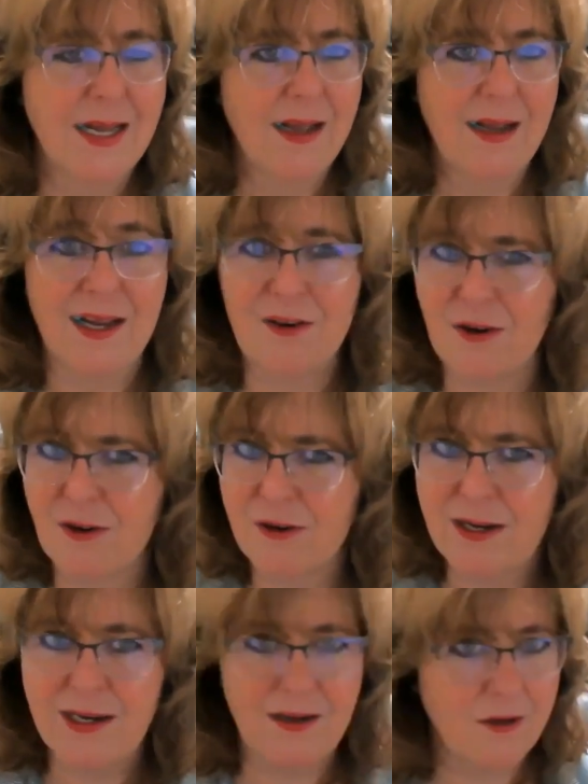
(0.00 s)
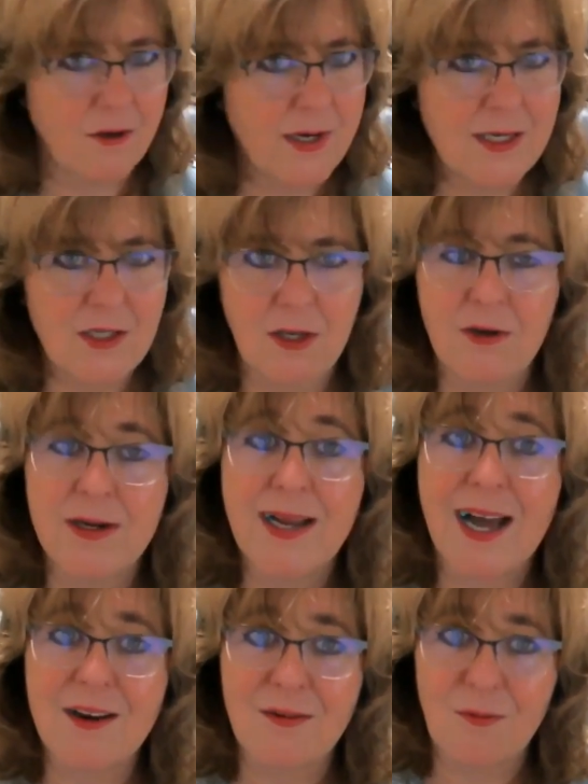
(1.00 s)
and you're want to learn
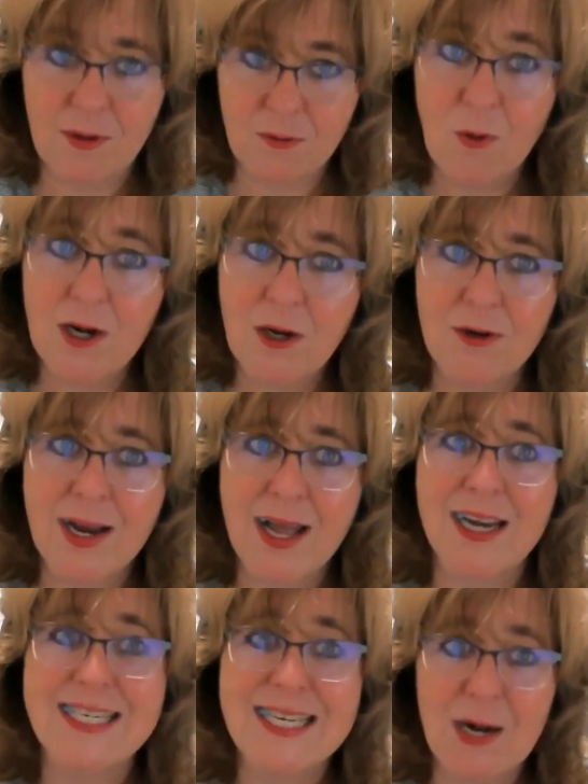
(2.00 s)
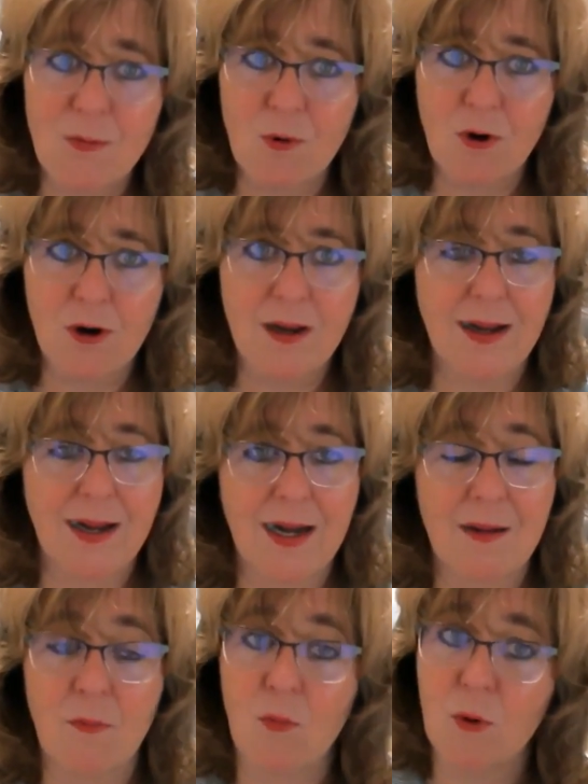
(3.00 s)
how to network,
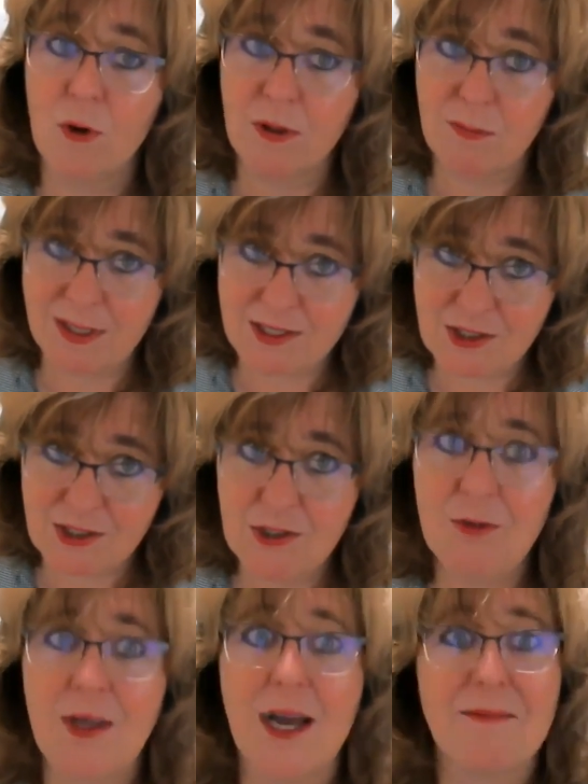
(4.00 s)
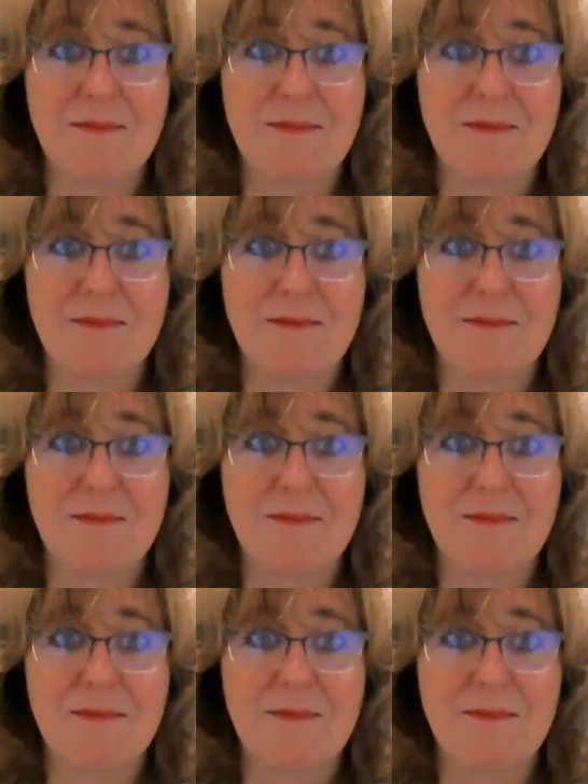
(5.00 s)
we're the place to do that.